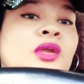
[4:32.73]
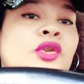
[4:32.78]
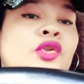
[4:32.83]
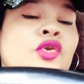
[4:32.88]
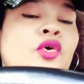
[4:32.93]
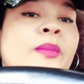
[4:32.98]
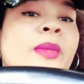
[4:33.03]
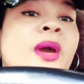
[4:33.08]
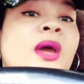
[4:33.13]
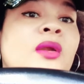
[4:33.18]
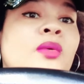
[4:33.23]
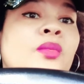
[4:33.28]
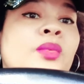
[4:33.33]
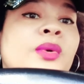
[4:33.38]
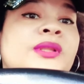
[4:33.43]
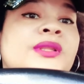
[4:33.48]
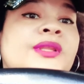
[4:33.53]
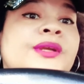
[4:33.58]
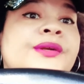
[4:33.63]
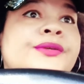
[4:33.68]
No matter
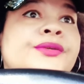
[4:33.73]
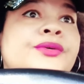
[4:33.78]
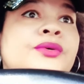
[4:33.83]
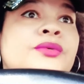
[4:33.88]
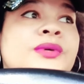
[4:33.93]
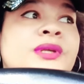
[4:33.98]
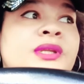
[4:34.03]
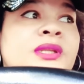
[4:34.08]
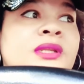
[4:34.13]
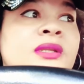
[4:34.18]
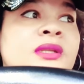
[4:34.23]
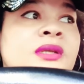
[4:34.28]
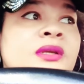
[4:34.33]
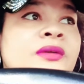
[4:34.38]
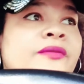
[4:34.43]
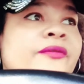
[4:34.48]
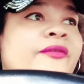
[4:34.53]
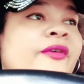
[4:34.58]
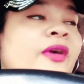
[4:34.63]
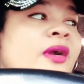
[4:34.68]
what they're doing,
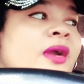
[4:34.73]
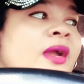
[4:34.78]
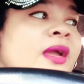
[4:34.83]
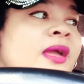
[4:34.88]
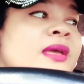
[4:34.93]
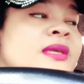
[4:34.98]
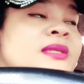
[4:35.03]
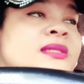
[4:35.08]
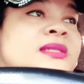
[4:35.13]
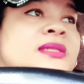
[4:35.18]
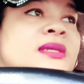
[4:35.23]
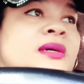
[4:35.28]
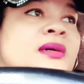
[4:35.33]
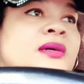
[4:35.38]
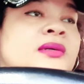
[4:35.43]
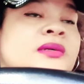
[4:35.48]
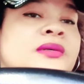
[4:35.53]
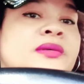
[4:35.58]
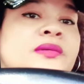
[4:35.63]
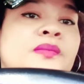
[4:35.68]
far as
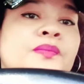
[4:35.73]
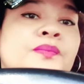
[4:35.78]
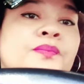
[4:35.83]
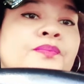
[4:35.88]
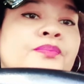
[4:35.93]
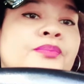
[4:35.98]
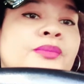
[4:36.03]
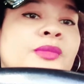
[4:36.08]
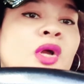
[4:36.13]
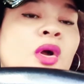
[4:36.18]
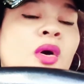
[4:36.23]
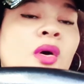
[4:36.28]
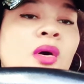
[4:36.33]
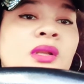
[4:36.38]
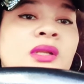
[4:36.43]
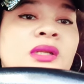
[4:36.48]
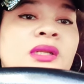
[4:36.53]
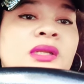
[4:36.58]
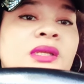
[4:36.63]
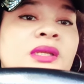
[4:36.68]
calling
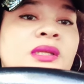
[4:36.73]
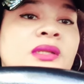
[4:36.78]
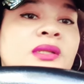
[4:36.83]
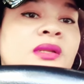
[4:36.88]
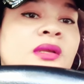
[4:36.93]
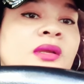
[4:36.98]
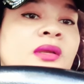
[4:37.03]
it